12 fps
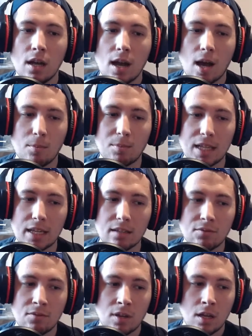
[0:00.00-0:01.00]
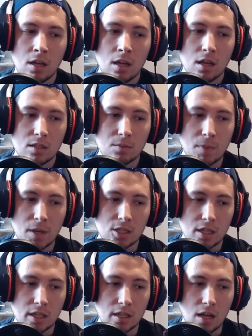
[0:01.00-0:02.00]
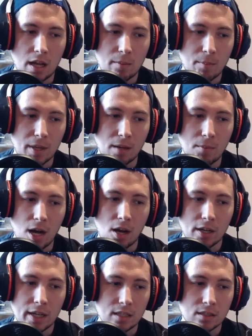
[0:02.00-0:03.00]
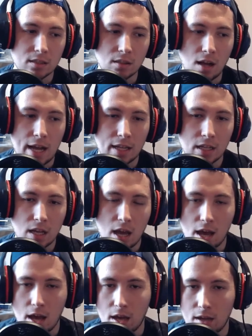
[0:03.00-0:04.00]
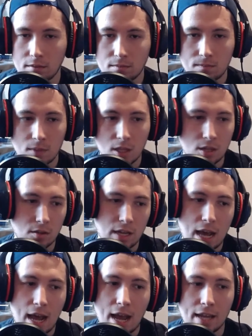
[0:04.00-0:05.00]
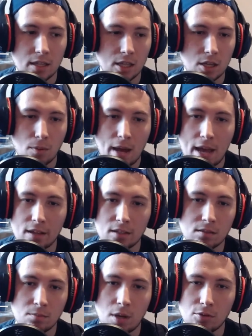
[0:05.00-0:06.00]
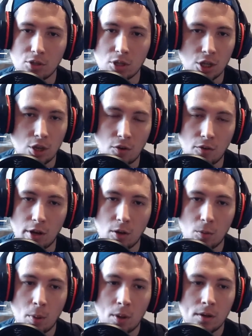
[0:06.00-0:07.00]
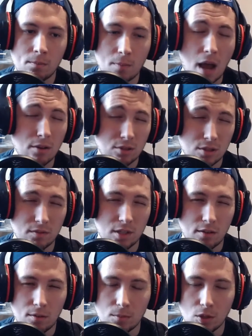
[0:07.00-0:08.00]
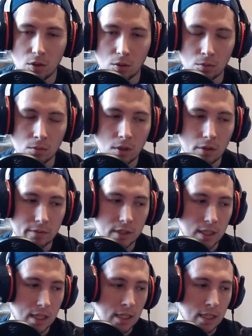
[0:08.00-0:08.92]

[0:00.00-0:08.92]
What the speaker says: I believe. Especially like the bigger markets like the UK, the US, most of Europe, not all, obviously,